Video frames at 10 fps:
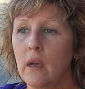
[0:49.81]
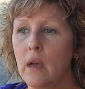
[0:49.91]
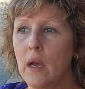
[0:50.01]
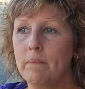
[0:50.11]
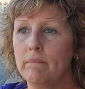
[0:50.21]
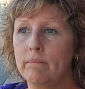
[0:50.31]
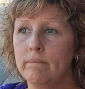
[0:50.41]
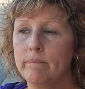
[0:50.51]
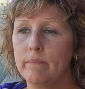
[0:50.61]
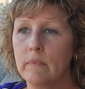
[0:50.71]
Um,
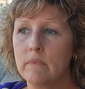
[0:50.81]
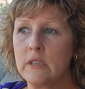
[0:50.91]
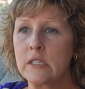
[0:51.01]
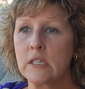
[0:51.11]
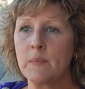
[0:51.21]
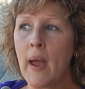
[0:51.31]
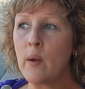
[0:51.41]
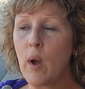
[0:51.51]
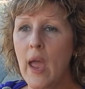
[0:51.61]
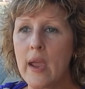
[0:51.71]
this is
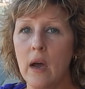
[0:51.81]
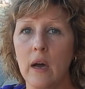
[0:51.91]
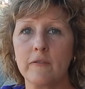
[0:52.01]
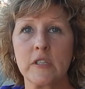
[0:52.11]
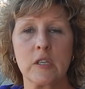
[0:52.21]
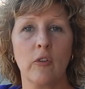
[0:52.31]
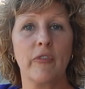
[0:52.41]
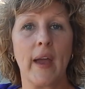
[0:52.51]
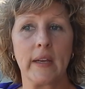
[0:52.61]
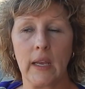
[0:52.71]
my way of still
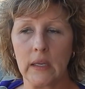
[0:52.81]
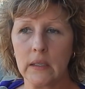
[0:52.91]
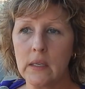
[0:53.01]
fighting